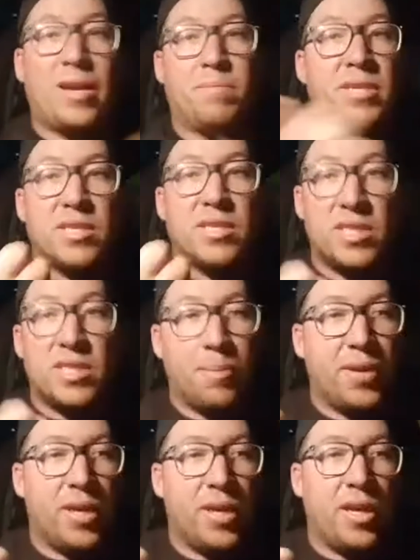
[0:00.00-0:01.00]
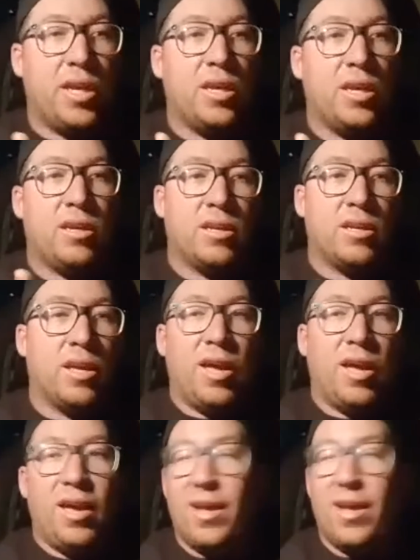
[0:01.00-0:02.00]
Like Mississippi. I
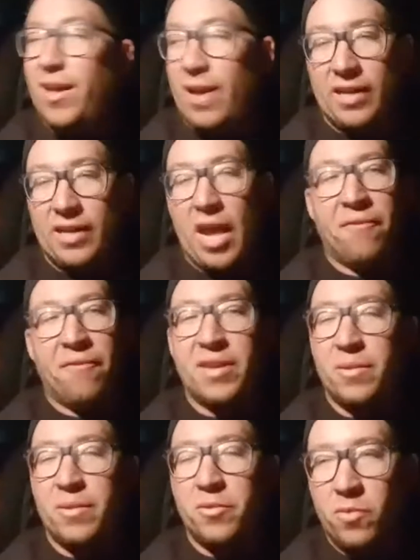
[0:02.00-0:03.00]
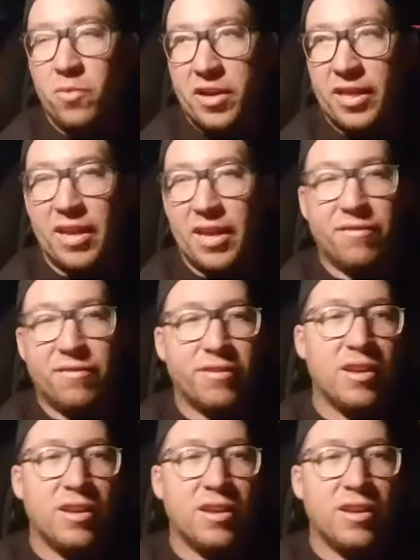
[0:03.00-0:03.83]
definitely wouldn't want to live.